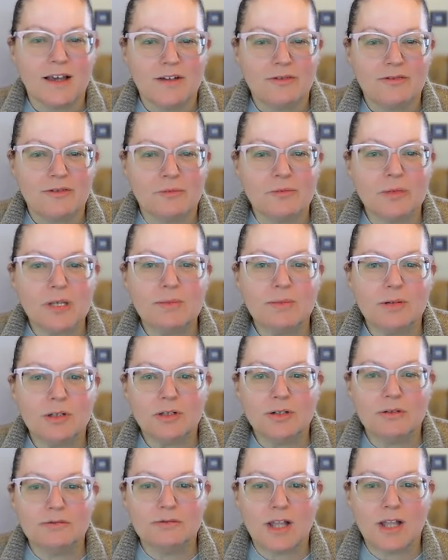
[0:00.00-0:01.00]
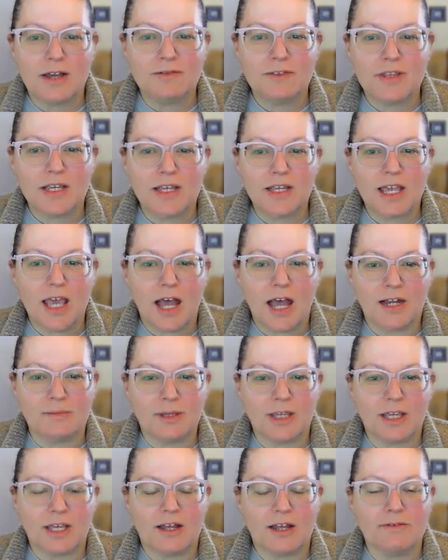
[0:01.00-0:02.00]
from people who've left the
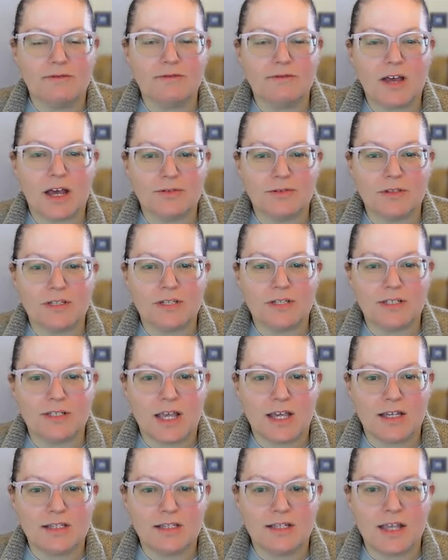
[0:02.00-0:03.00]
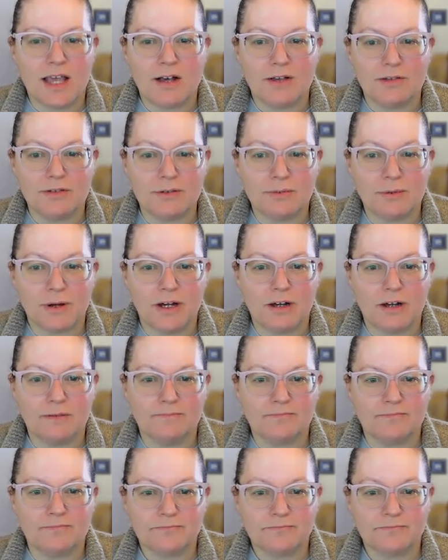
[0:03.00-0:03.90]
academy and found success elsewhere.